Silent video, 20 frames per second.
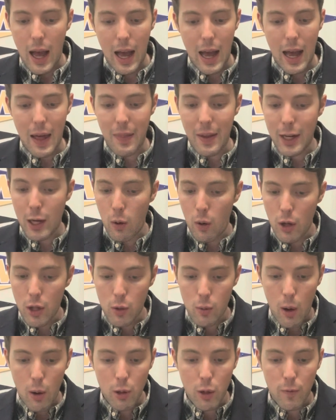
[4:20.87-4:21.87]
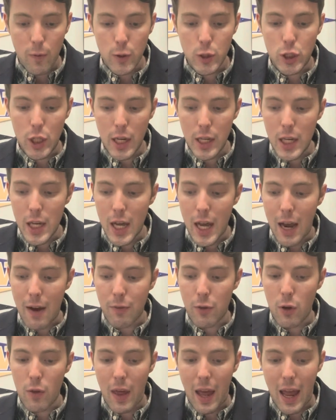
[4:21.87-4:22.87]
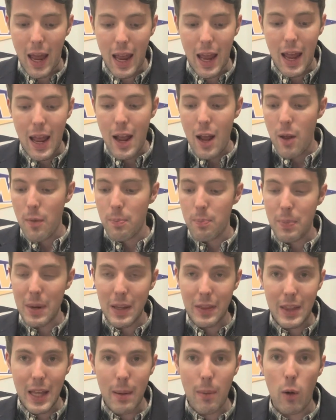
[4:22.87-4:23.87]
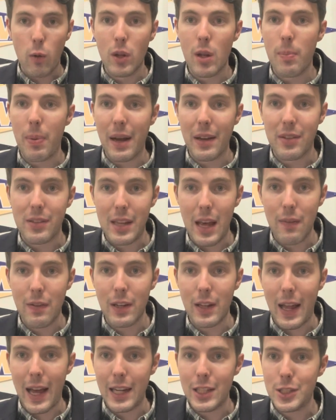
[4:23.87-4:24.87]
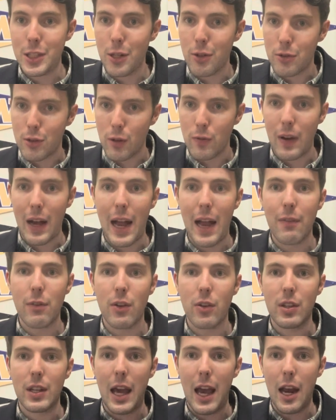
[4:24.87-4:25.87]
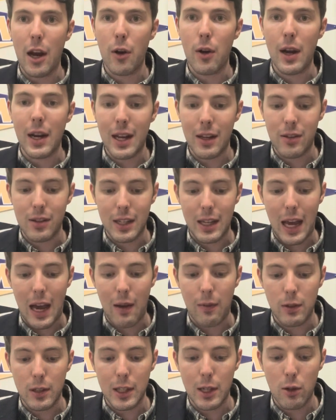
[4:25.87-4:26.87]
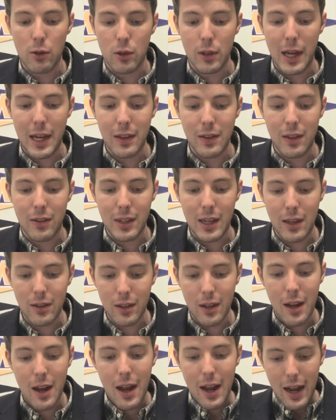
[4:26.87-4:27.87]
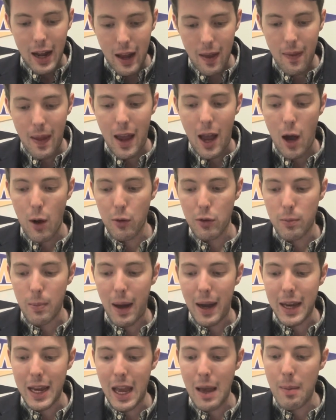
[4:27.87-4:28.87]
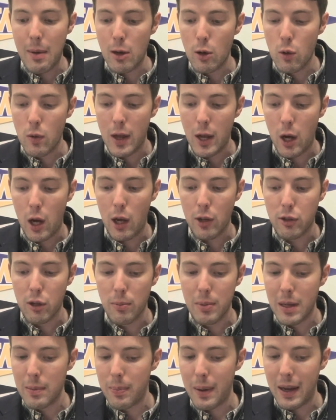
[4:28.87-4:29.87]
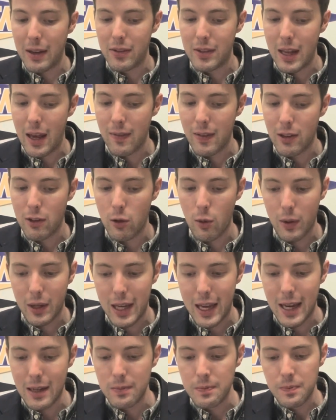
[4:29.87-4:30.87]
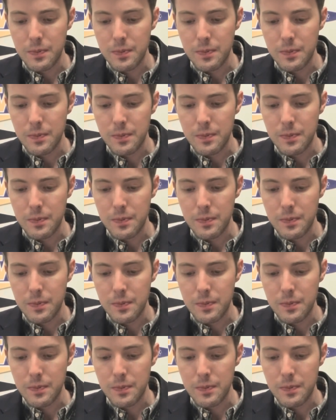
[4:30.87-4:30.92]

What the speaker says: They go on the road to Virginia after that, beat them only by 7 last year, survived a scare against the Cavaliers late in the season, and they host Miami, who they also beat by 7. So, again,